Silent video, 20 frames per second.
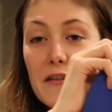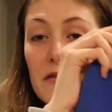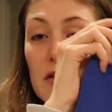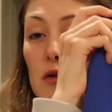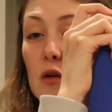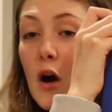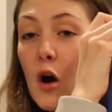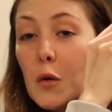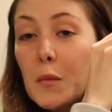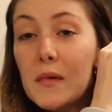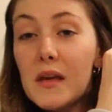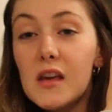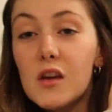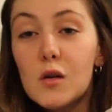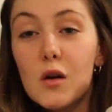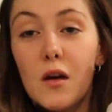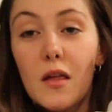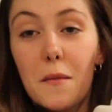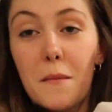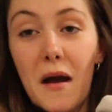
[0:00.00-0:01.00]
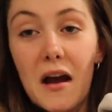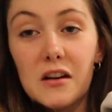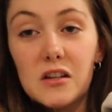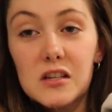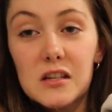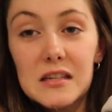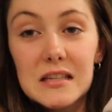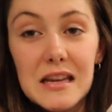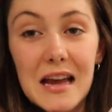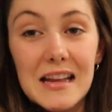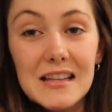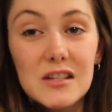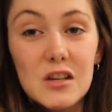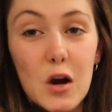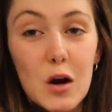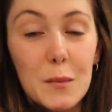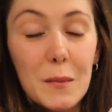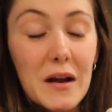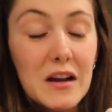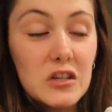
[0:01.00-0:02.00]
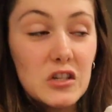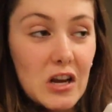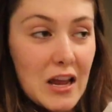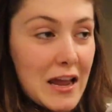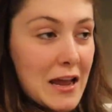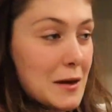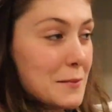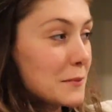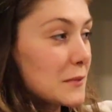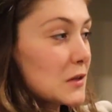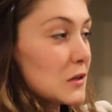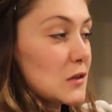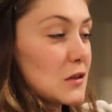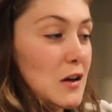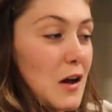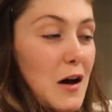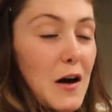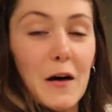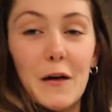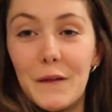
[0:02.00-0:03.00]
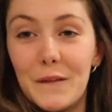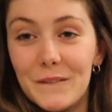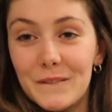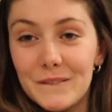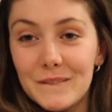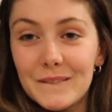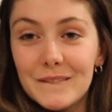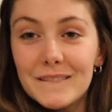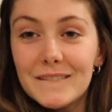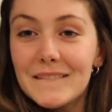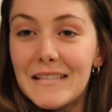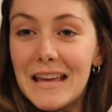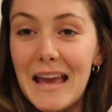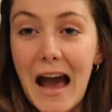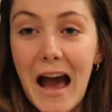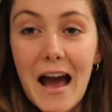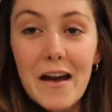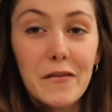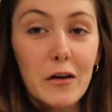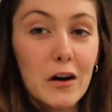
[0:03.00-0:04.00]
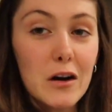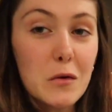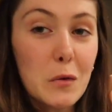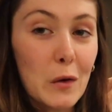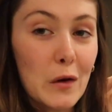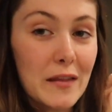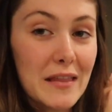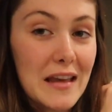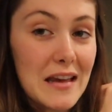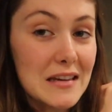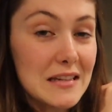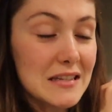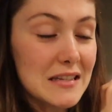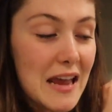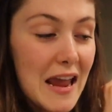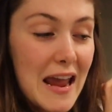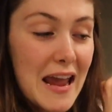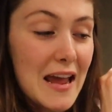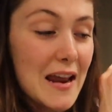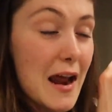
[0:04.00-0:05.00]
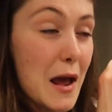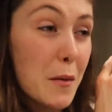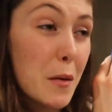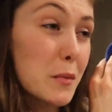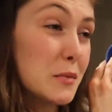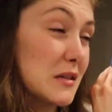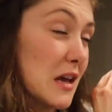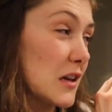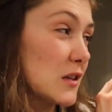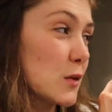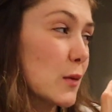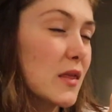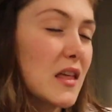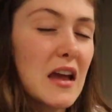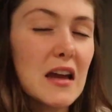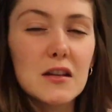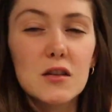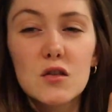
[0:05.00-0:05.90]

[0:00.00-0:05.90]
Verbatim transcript: If you know me, you know that matching sets are my jam. So yeah, I've already worn this and I'm obsessed with it.